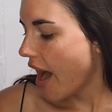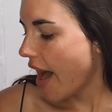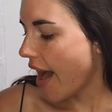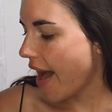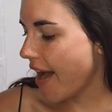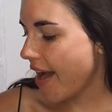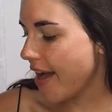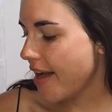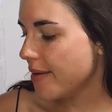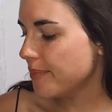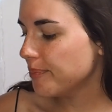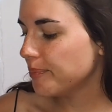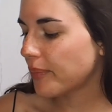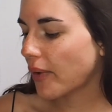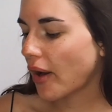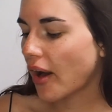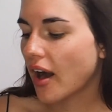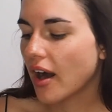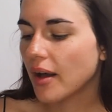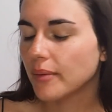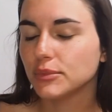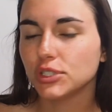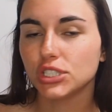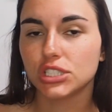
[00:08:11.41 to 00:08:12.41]

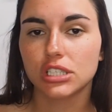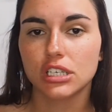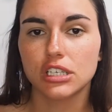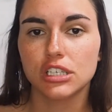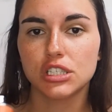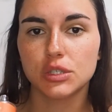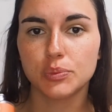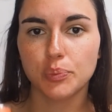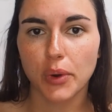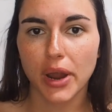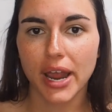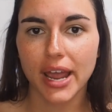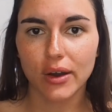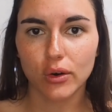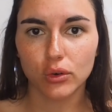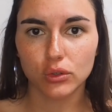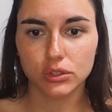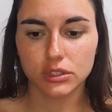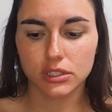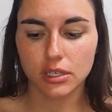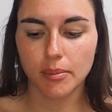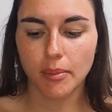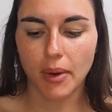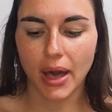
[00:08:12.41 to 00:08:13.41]
But I'm just going to spray it
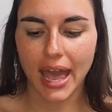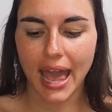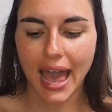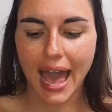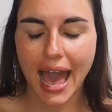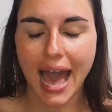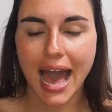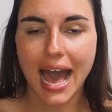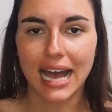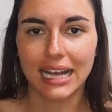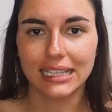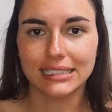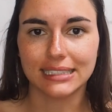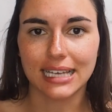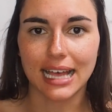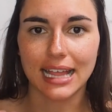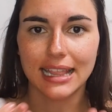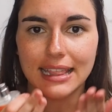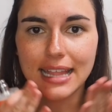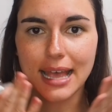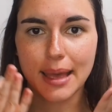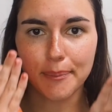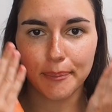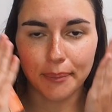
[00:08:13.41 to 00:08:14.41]
onto my hand
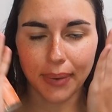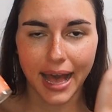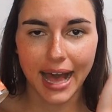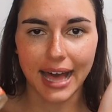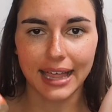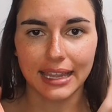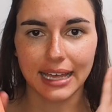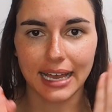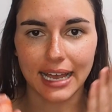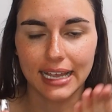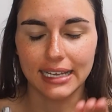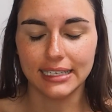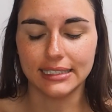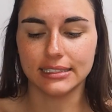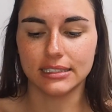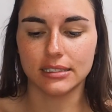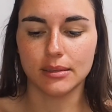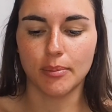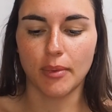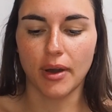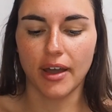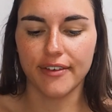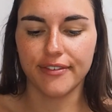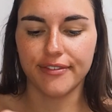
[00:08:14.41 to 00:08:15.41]
and then pat that
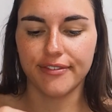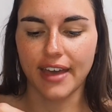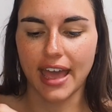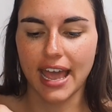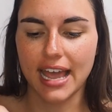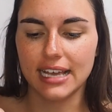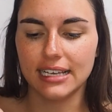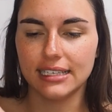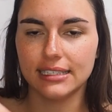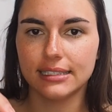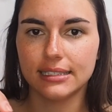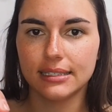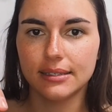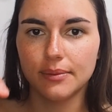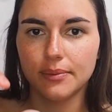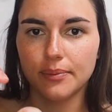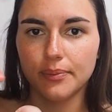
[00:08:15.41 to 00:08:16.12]
into my face.